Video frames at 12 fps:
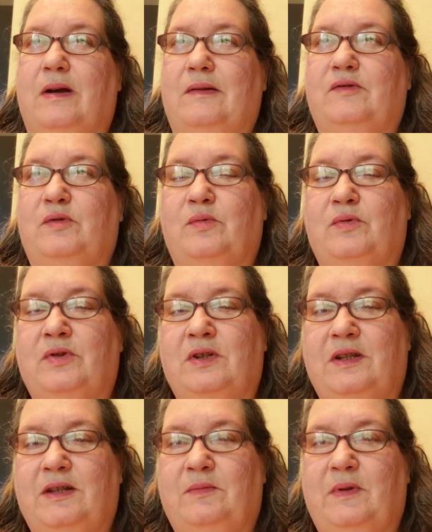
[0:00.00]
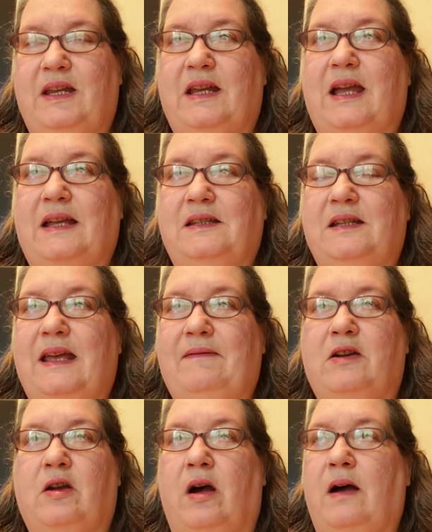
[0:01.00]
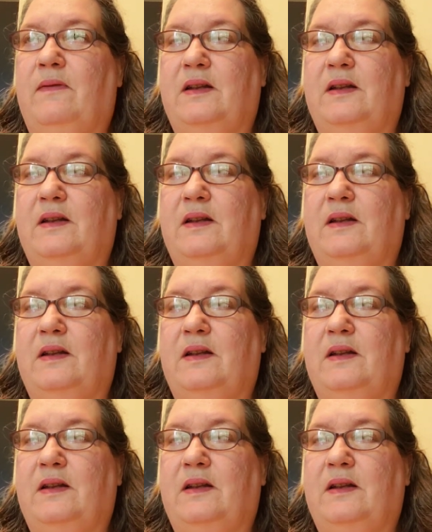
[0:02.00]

I was really weak. I did have a cough.